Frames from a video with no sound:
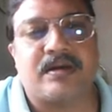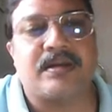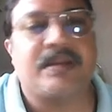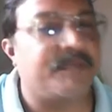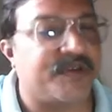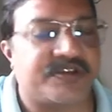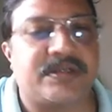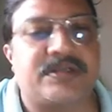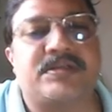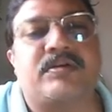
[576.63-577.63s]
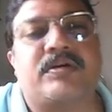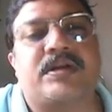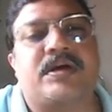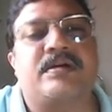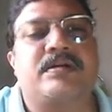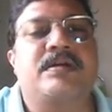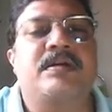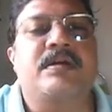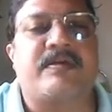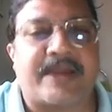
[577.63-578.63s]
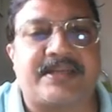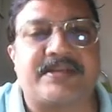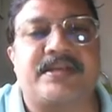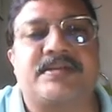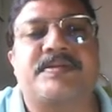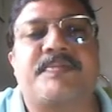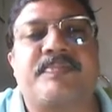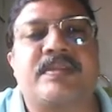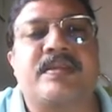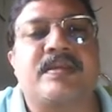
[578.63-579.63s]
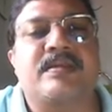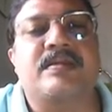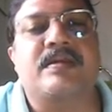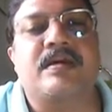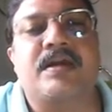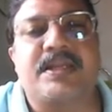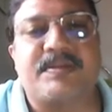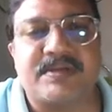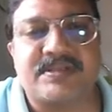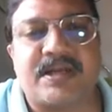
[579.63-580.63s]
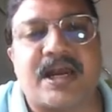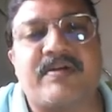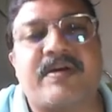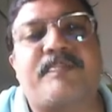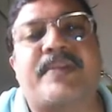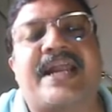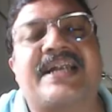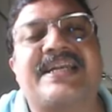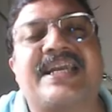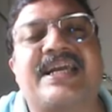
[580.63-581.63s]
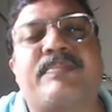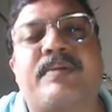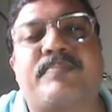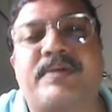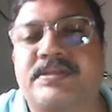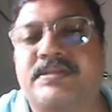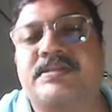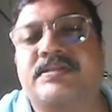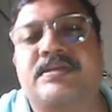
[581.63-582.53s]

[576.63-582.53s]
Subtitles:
in business or factories. It must have a practical purpose